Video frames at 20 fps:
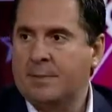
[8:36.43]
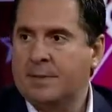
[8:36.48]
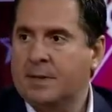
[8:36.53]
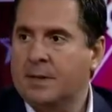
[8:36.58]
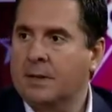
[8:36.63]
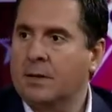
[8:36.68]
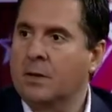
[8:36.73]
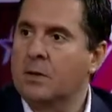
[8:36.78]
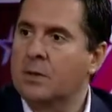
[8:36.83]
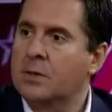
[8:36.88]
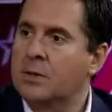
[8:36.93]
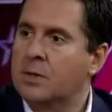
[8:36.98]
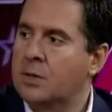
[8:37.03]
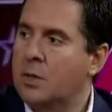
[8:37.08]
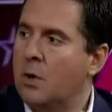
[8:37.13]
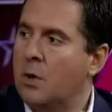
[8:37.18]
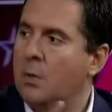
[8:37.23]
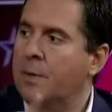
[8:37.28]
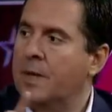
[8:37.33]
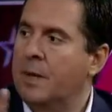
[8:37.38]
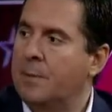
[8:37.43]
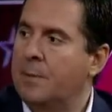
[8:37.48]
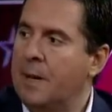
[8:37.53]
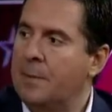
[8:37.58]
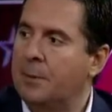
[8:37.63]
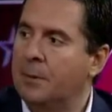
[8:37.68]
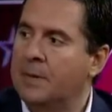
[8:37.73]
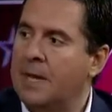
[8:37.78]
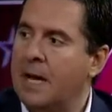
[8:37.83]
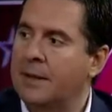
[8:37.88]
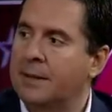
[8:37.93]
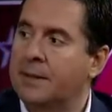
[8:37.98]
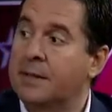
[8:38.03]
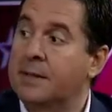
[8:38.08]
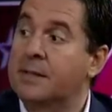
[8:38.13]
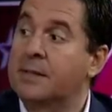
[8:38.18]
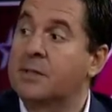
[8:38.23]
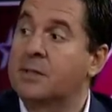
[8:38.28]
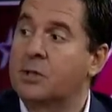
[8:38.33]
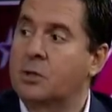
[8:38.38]
There are so many people now that this
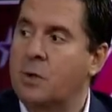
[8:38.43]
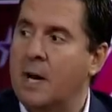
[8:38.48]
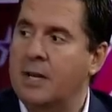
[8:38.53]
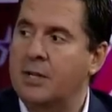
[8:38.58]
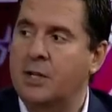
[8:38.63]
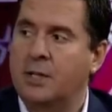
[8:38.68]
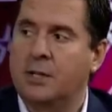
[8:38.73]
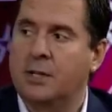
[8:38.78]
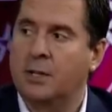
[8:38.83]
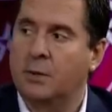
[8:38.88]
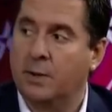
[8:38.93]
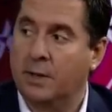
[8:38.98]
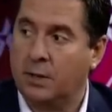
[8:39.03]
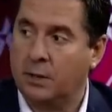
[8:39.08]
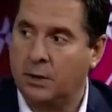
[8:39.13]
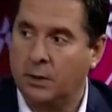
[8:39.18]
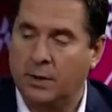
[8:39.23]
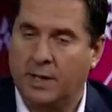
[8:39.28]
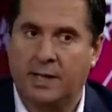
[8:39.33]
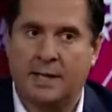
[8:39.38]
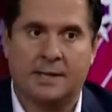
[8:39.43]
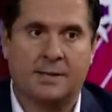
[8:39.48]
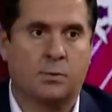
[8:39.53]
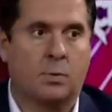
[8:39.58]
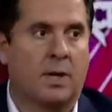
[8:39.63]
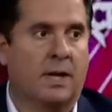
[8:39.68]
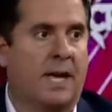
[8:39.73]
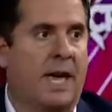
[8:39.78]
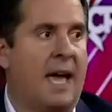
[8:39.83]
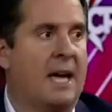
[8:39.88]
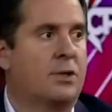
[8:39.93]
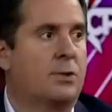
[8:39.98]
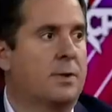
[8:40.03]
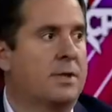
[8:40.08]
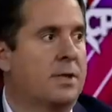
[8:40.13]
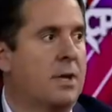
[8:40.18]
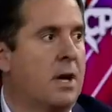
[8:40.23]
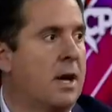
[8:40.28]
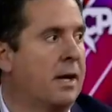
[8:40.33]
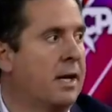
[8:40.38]
is stretching to, including, as what Kash was
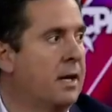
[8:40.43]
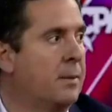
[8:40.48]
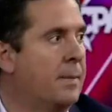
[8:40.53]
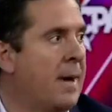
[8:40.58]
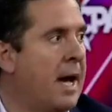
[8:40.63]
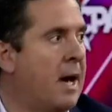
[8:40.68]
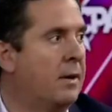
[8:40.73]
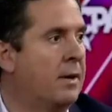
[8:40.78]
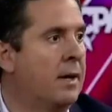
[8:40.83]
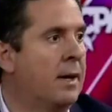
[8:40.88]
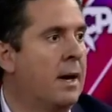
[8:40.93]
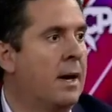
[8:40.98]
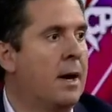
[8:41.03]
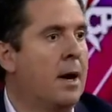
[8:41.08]
talking about,